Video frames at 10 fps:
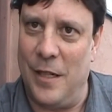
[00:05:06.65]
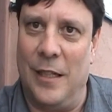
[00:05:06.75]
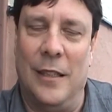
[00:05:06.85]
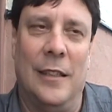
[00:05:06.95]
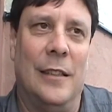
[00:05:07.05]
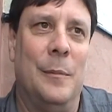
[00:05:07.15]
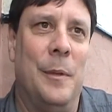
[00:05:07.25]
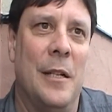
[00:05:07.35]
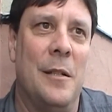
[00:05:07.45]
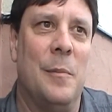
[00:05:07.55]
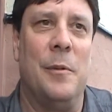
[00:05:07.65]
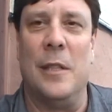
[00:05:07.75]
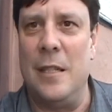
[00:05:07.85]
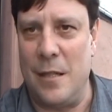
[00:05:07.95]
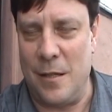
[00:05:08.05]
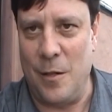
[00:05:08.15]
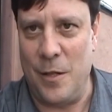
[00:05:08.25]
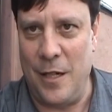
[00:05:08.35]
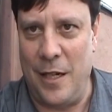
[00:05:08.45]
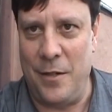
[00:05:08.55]
I've uh, been to the police
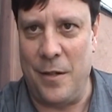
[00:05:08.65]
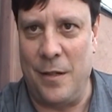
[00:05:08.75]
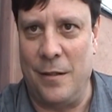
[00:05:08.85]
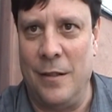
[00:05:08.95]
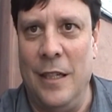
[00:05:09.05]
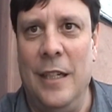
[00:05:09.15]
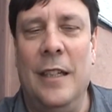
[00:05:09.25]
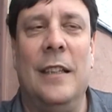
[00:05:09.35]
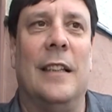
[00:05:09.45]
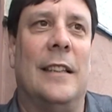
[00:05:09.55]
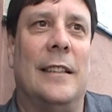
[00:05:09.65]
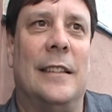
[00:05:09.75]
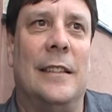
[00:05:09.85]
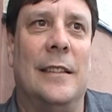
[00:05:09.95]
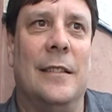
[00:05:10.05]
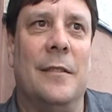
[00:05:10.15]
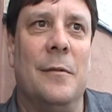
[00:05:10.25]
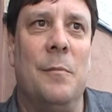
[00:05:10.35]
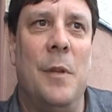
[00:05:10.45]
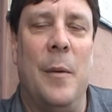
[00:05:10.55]
association,
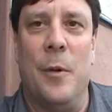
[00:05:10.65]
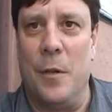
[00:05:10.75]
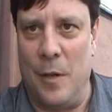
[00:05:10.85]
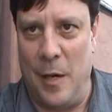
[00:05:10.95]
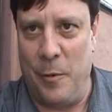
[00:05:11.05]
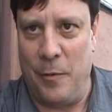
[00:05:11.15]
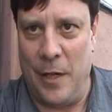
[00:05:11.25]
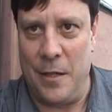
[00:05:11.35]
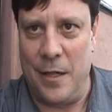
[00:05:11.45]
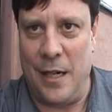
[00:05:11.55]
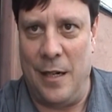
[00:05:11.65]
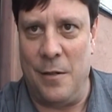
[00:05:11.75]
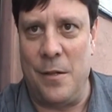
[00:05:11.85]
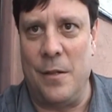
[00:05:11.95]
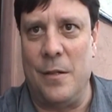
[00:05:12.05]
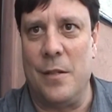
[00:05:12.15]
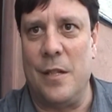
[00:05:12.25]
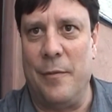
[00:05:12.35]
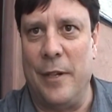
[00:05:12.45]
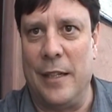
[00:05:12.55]
uh, neighborhood crime prevention council,
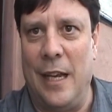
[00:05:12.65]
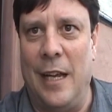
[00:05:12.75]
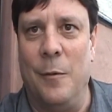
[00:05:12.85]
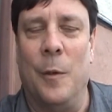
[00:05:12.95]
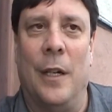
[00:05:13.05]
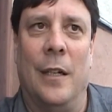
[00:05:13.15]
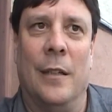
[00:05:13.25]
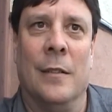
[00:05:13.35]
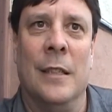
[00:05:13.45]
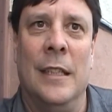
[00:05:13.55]
stuff like that, where